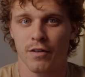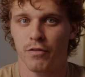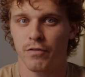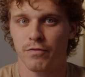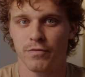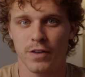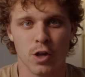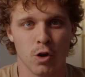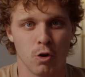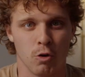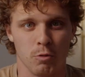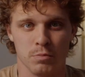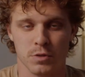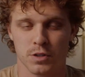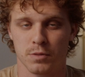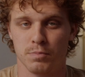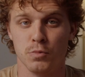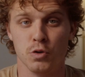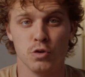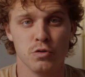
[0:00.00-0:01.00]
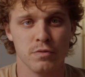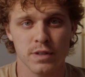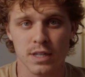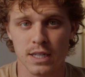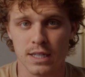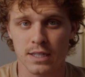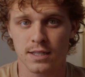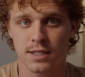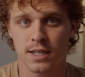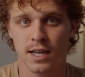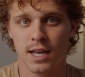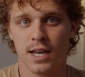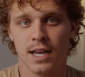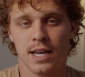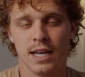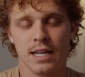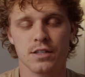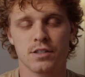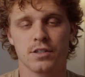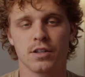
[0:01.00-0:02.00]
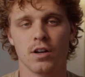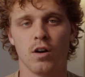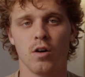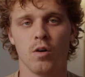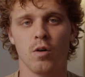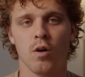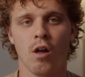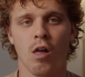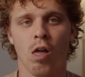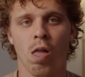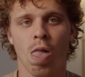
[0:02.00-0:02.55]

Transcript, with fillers: films, movies. And so